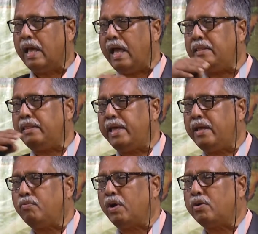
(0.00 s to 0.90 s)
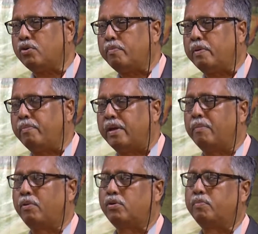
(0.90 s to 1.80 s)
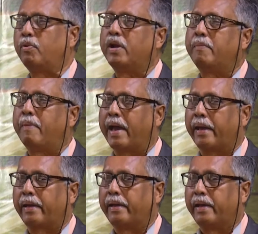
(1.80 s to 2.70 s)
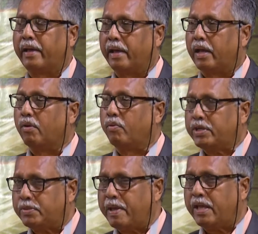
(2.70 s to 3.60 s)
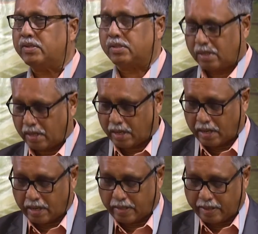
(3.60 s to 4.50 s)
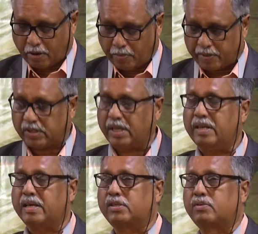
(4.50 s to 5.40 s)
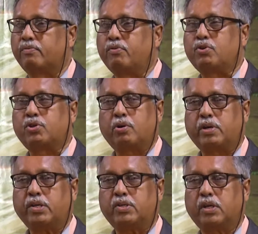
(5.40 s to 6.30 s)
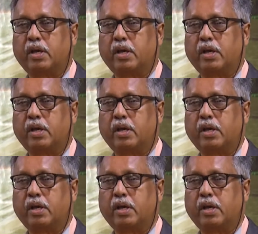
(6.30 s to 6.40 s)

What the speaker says: and then world would be able to pull it back, which means there would be serious food shortage,